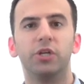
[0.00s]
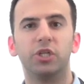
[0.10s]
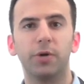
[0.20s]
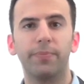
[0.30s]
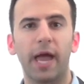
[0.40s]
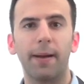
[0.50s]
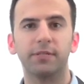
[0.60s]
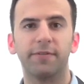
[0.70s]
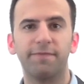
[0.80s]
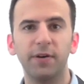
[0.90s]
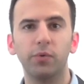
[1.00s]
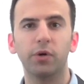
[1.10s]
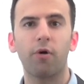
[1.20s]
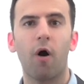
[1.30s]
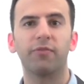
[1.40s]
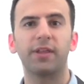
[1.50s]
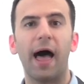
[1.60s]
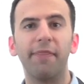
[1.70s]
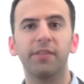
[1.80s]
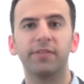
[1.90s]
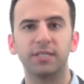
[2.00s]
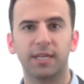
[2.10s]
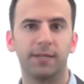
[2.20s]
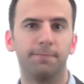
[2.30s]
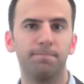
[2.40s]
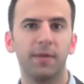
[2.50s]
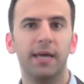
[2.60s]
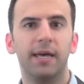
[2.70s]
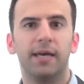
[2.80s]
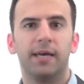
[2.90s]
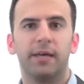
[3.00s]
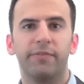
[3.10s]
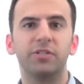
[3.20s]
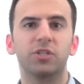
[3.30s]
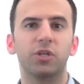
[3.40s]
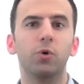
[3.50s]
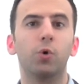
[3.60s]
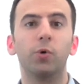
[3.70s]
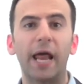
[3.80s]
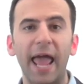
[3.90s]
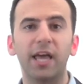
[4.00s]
you should be able to fill the graft under the skin. These are so-called